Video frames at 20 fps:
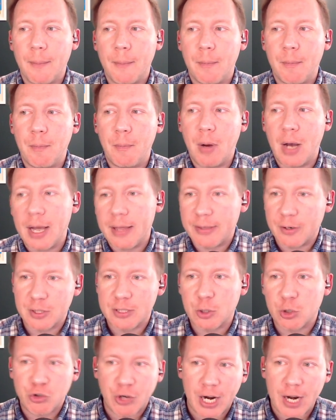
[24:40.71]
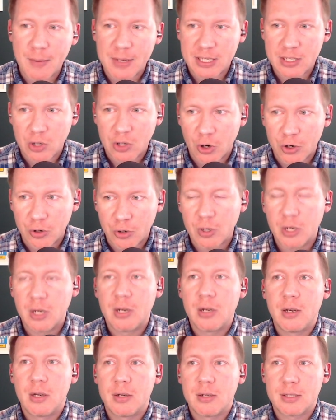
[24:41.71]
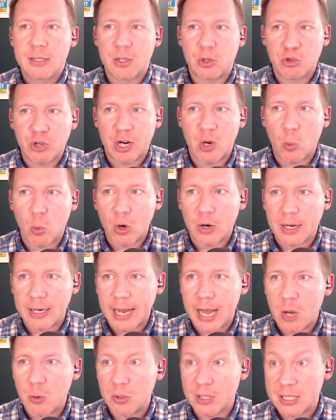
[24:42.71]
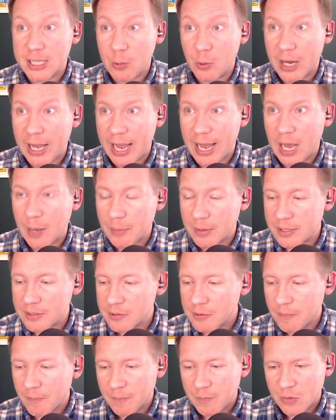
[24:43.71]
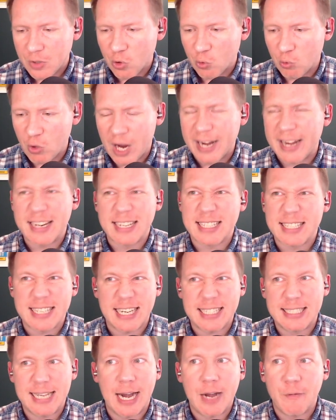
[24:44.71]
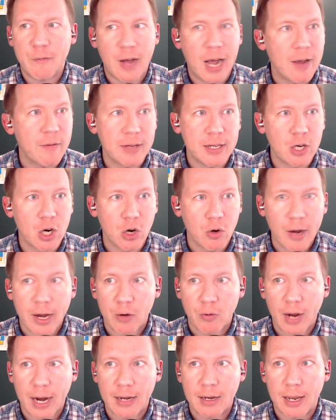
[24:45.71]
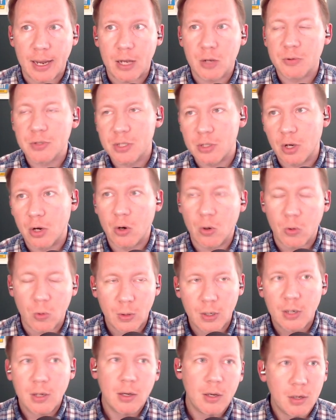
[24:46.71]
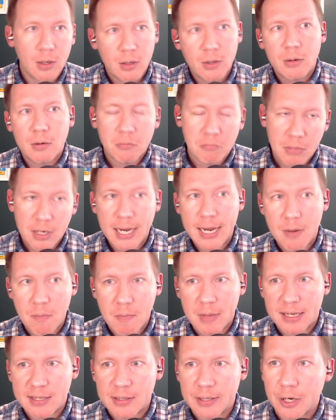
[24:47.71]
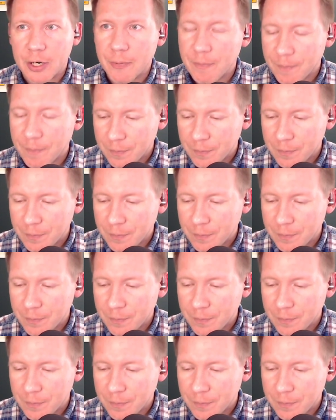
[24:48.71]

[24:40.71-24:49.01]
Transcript: But they're still trying him as a starter. Still trying to work it out. We'll see what happens. Rocking a 6.95 ERA right now. So hit and miss here.